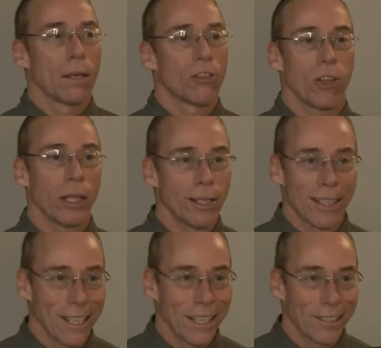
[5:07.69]

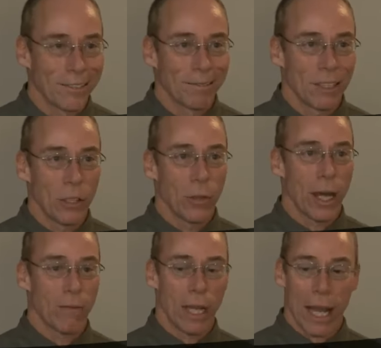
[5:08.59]
Suddenly, you
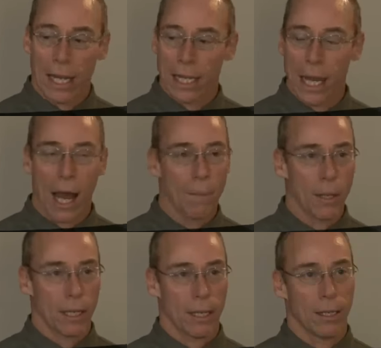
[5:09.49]
have an
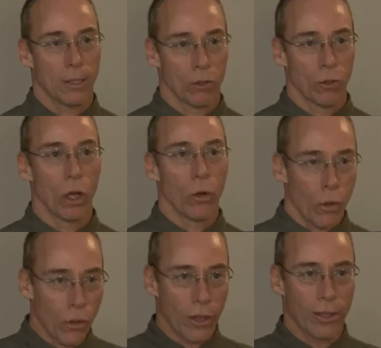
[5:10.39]
economic
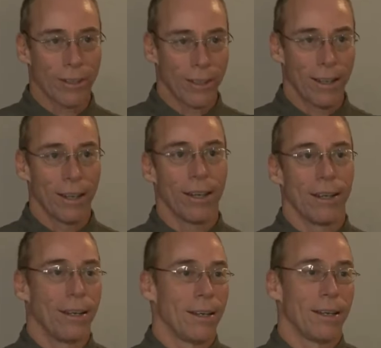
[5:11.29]
growth
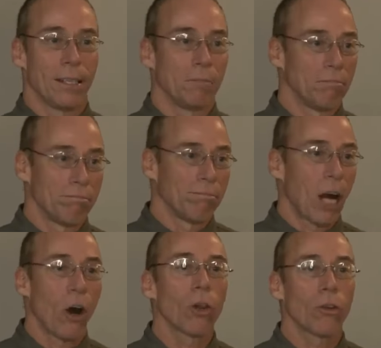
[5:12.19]
all
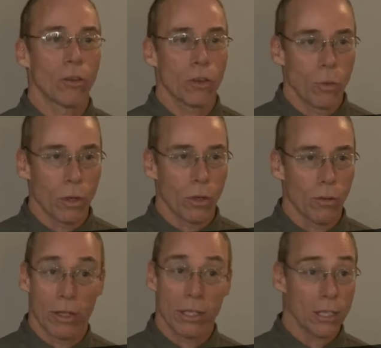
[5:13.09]
over the
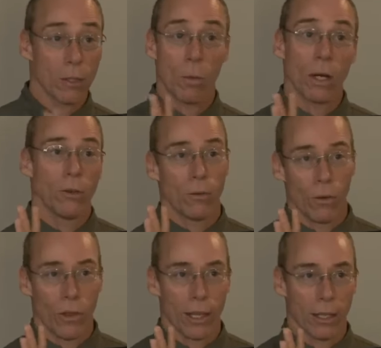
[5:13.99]
world. And this is a
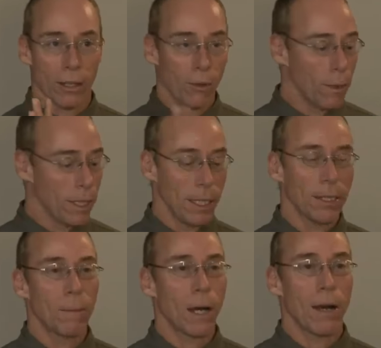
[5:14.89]
wonderful thing. It would be the
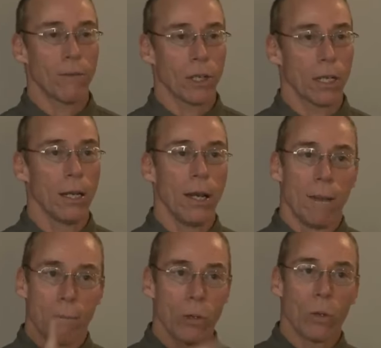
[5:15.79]
end of poverty.
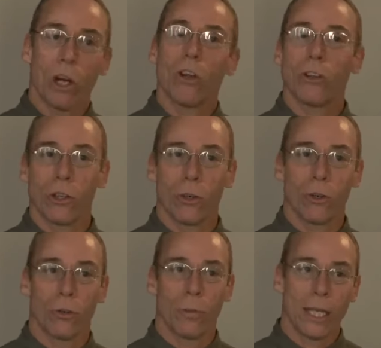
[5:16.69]
But it would
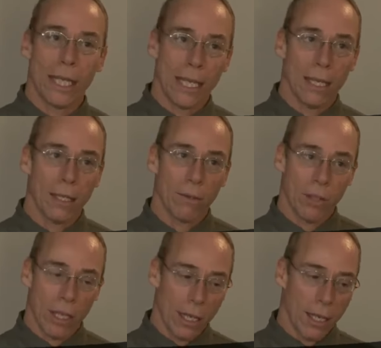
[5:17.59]
also be the end
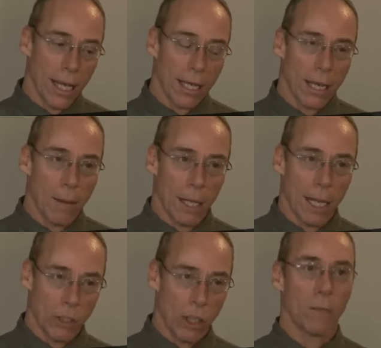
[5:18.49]
of the economic
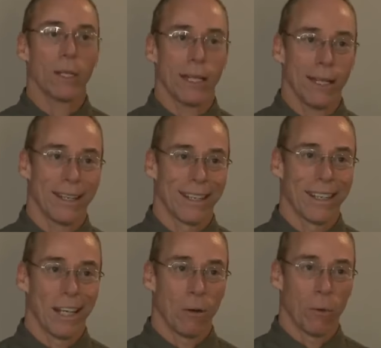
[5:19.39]
hegemony,
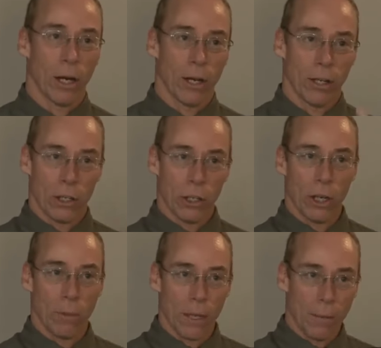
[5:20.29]
where
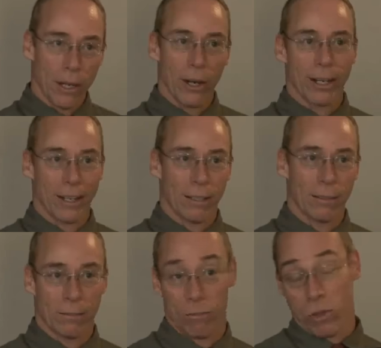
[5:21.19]
Europe and America,
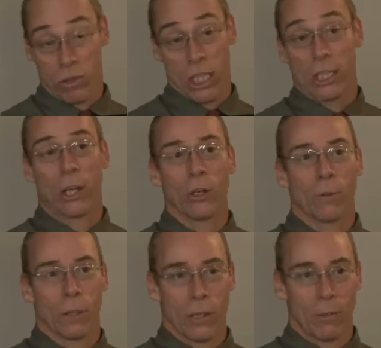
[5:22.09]
with
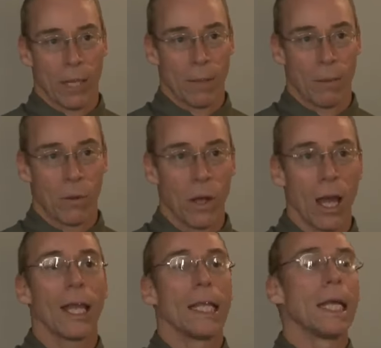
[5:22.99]
600 million people,
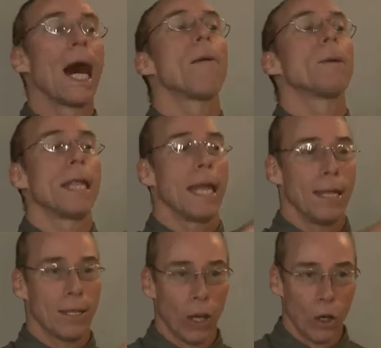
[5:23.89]

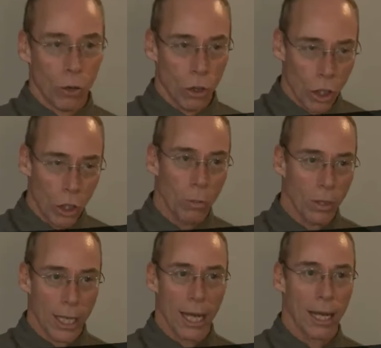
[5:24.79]
dominate the whole
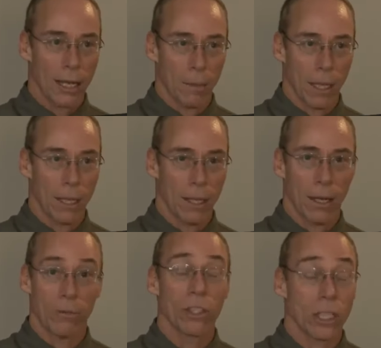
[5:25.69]
global economy
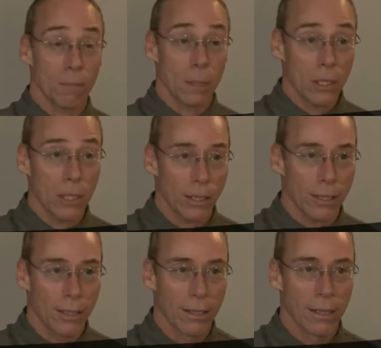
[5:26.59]
of 6
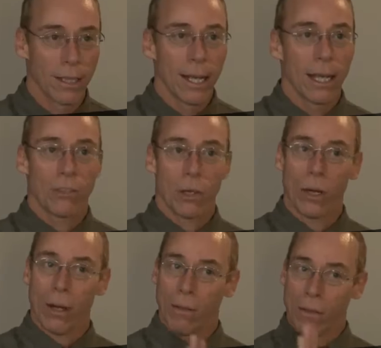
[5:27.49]
billion.
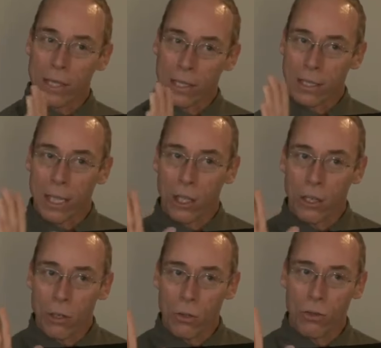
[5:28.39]
So this is a
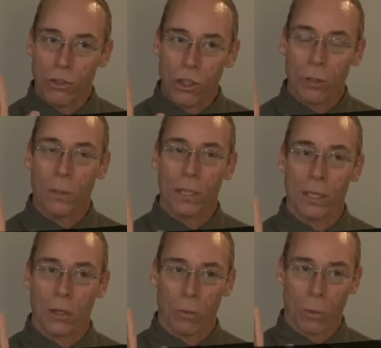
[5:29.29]
huge
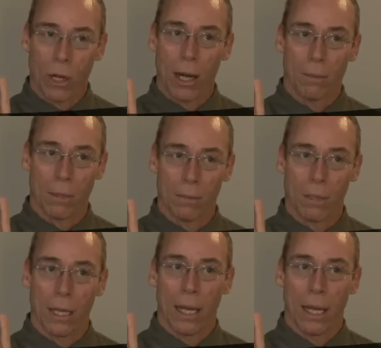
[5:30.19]
geopolitical problem.